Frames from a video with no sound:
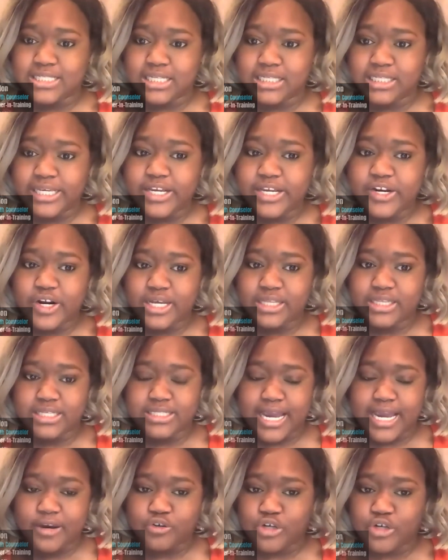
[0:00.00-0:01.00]
a leader in the
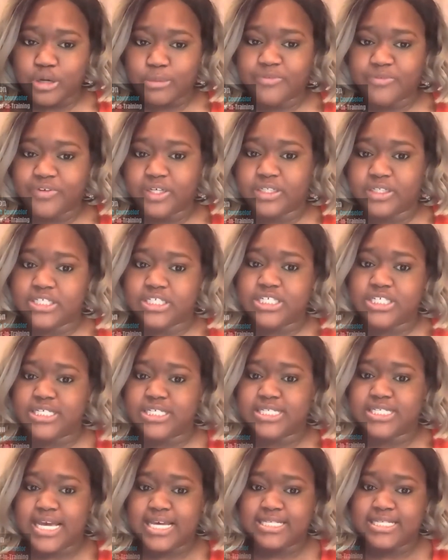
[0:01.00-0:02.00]
psychodrama field, and she
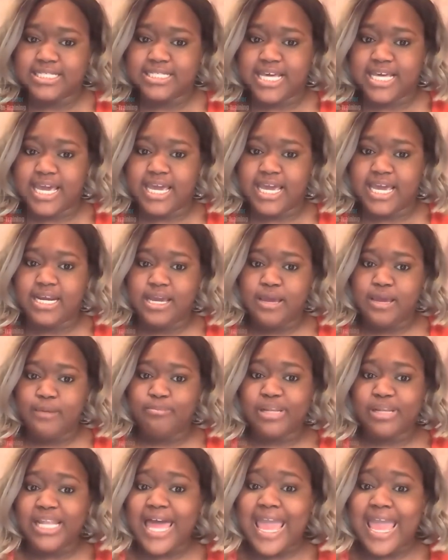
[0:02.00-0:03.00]
says that
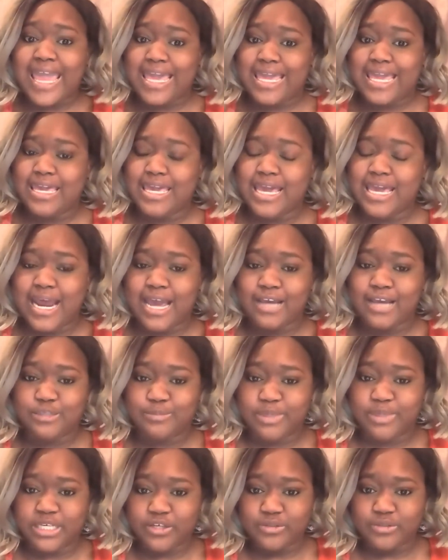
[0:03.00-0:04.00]
play can
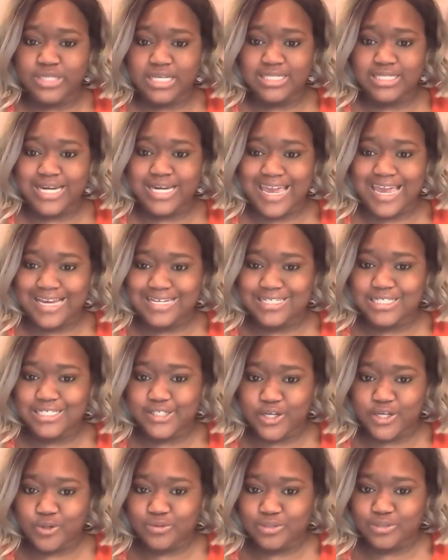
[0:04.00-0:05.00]
actually be used as an
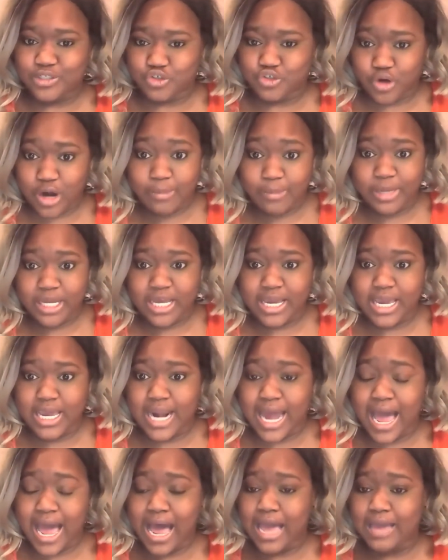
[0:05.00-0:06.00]
antidote to trauma,
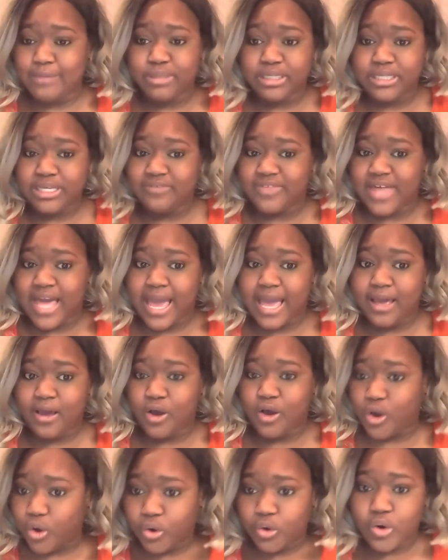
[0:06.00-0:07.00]
and I believe that
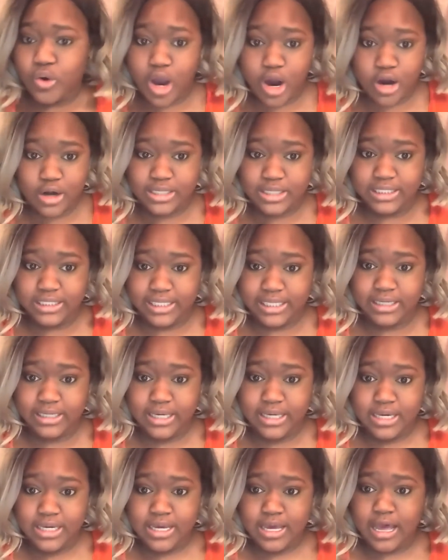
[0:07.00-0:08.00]
wholeheartedly.
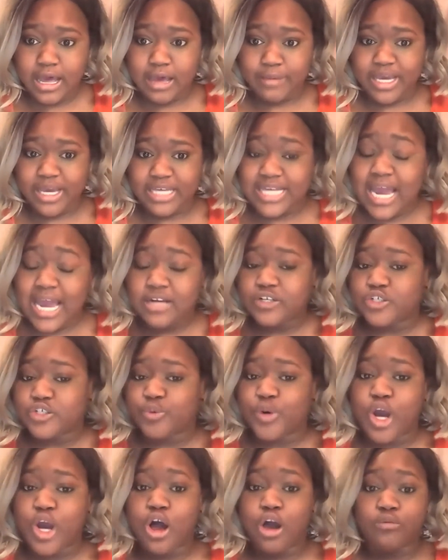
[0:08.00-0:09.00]
As actors,
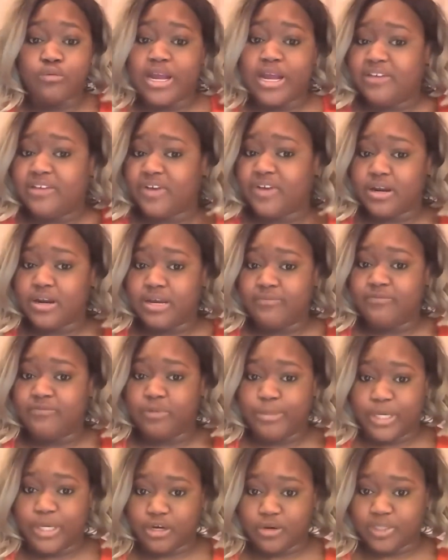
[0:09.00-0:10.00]
we're already very
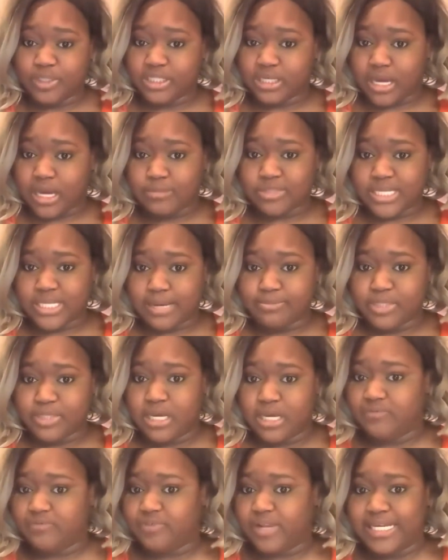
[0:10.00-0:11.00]
familiar with the concept
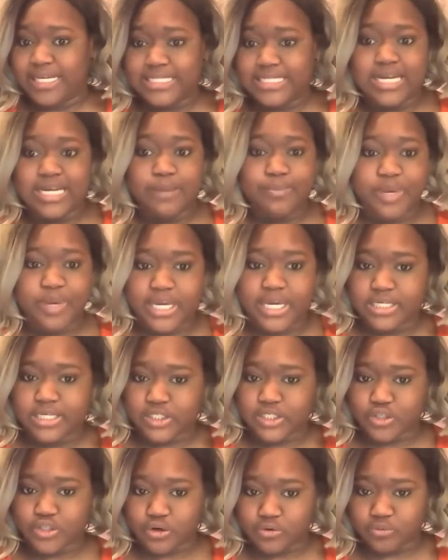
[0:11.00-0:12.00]
of like stepping
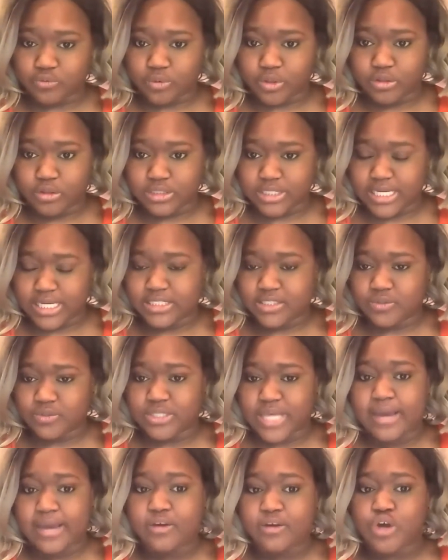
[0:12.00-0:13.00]
into certain roles, and so
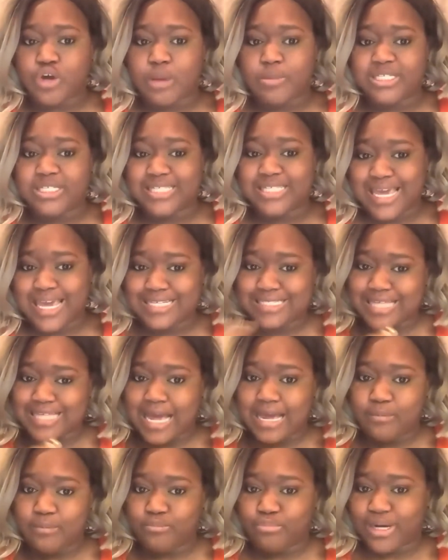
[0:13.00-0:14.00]
psychodrama takes
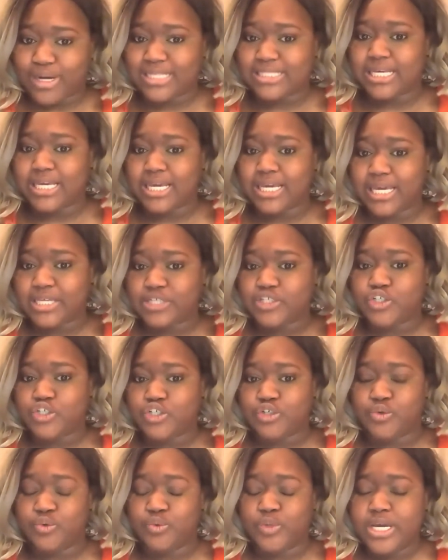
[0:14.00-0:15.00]
that and brings it
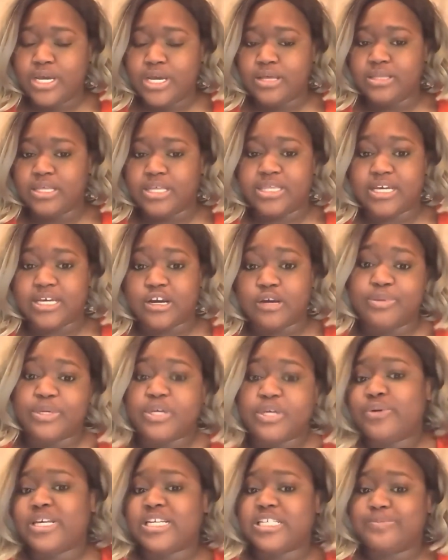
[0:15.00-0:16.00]
into the
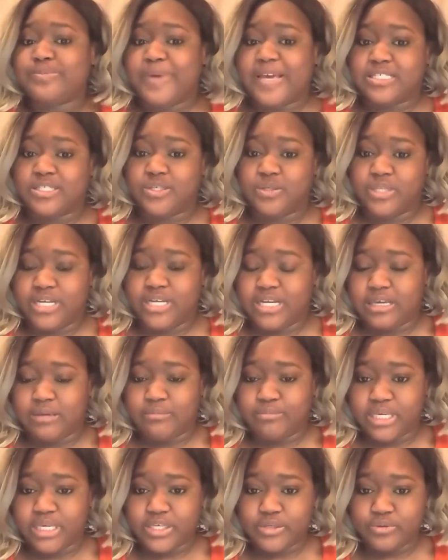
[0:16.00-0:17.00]
therapeutic space so that it
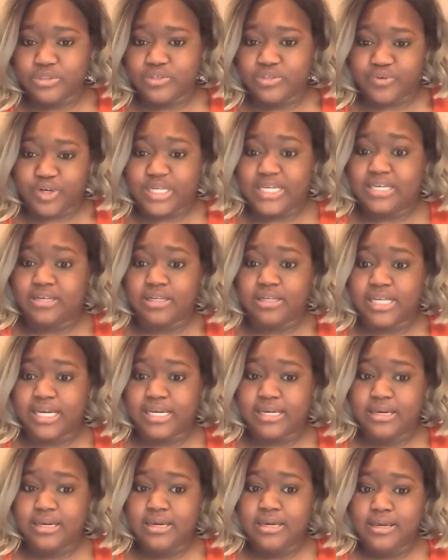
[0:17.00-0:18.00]
can be used for
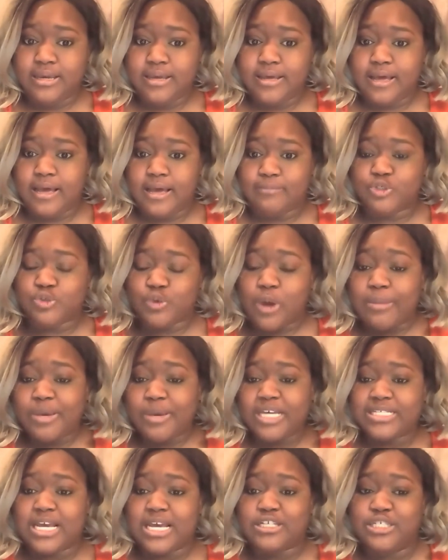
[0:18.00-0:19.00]
healing.
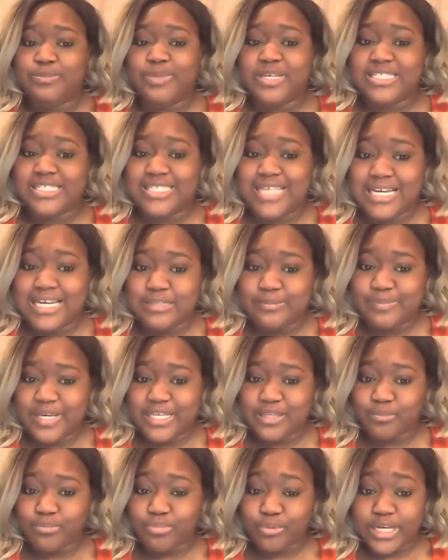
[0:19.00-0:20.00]
Drama has actually been said to
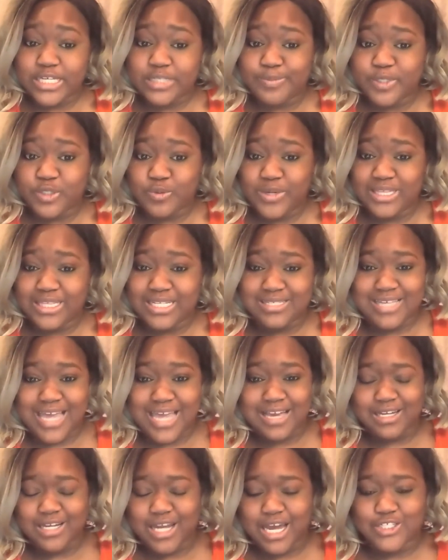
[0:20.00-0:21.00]
be the bridge between the
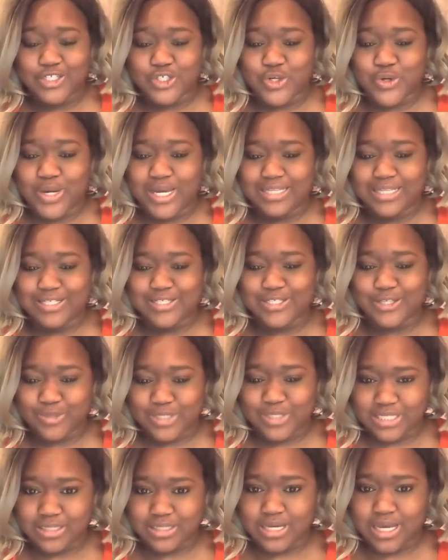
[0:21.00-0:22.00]
psychological and
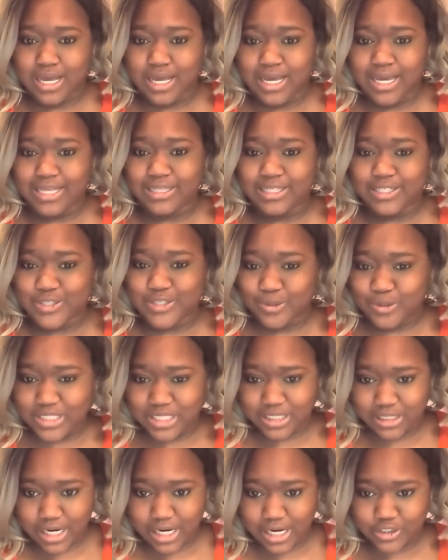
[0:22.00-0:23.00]
the
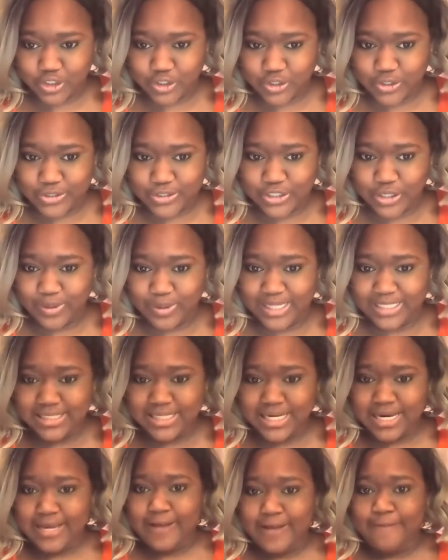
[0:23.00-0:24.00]
sociological. So
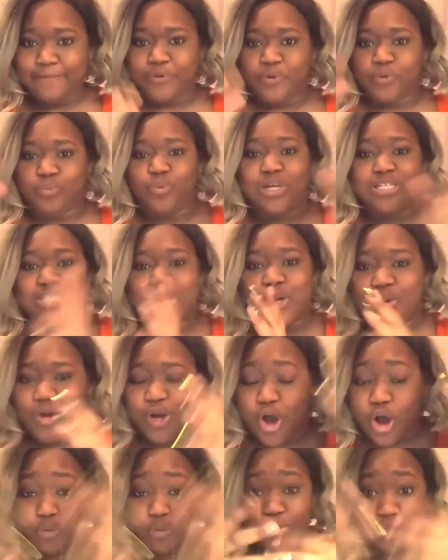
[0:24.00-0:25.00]
it's what's
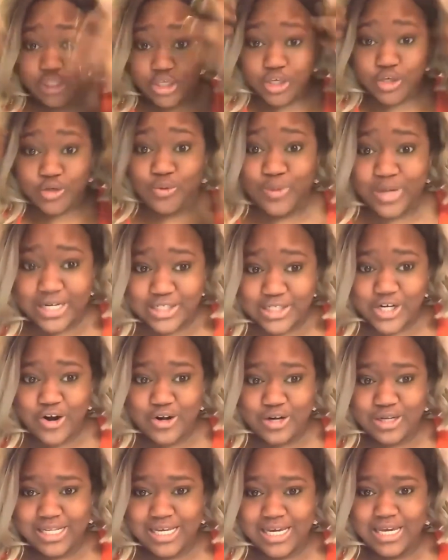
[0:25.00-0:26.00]
going on with you
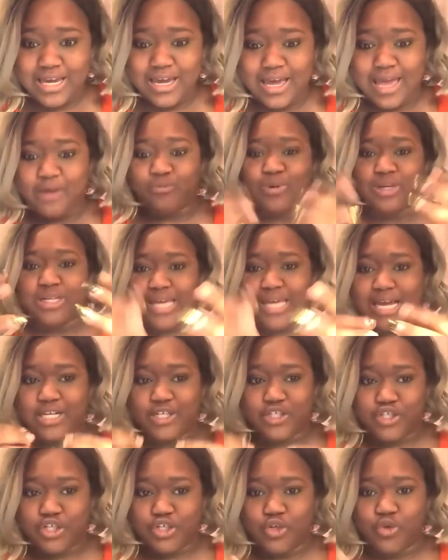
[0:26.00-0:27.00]
internally related
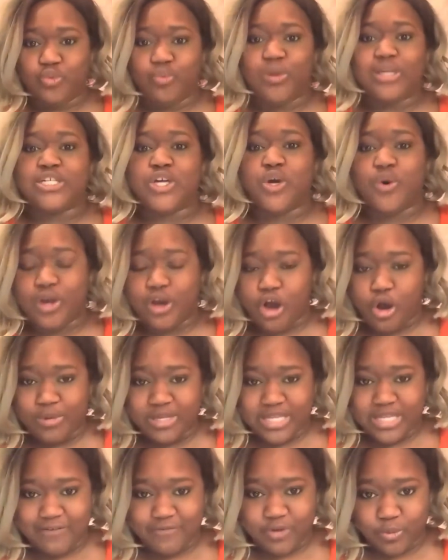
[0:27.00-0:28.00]
to what's going on with
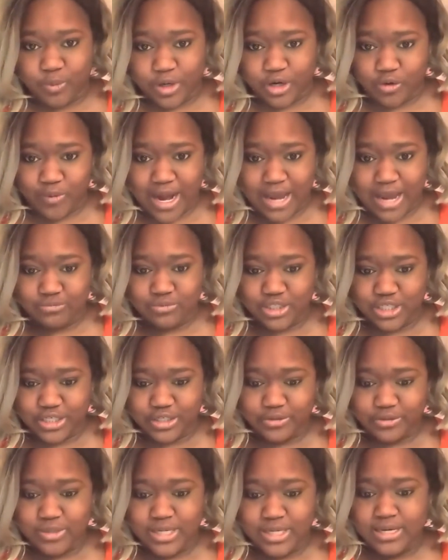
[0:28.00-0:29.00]
everyone around
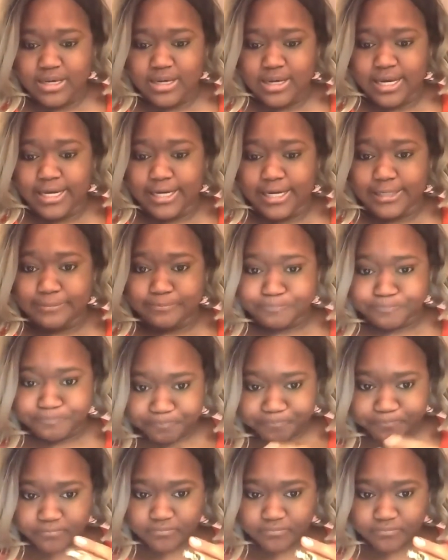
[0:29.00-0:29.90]
you. Um,